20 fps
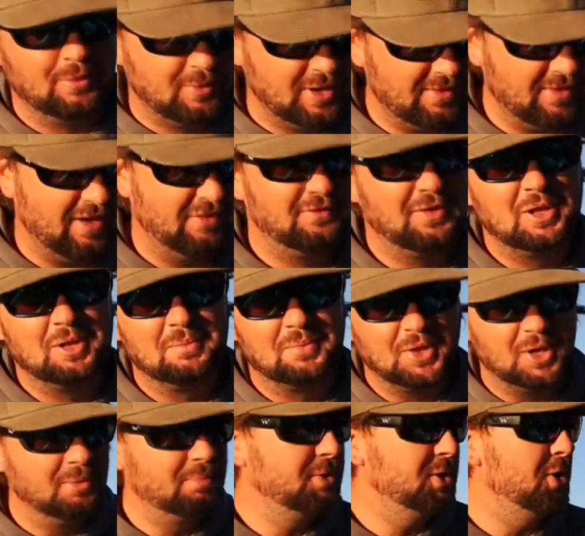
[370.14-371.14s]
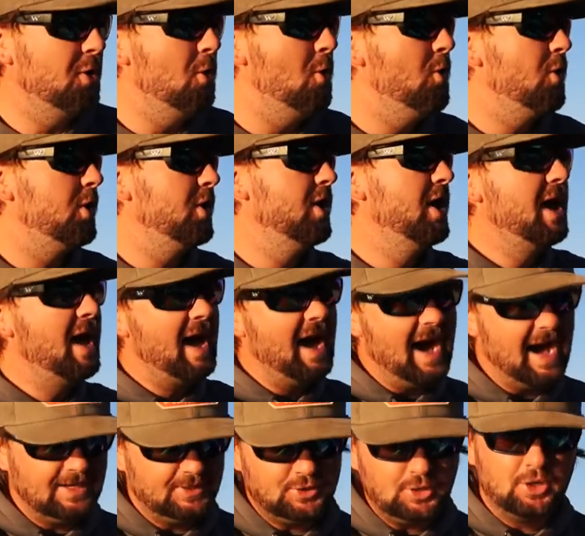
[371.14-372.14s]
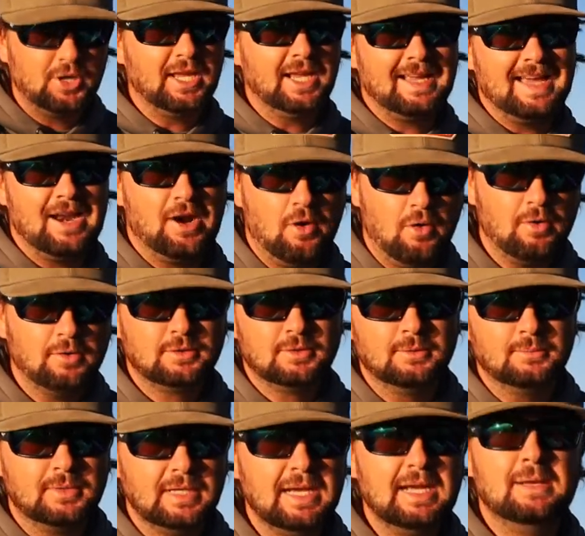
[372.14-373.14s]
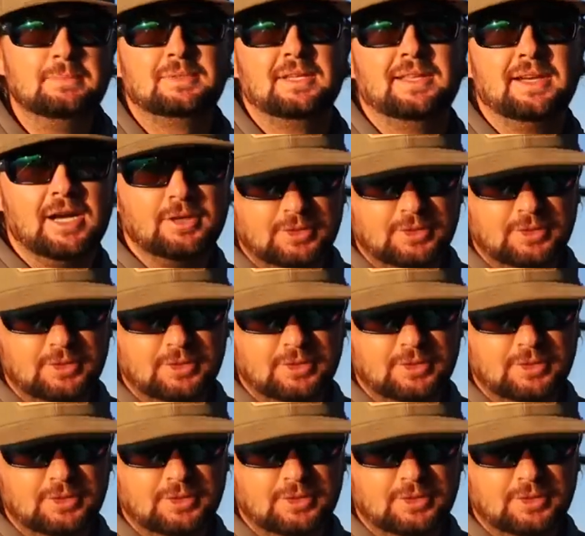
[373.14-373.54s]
whenever I feel them thump it, or I jerk it kind of hard sometimes and then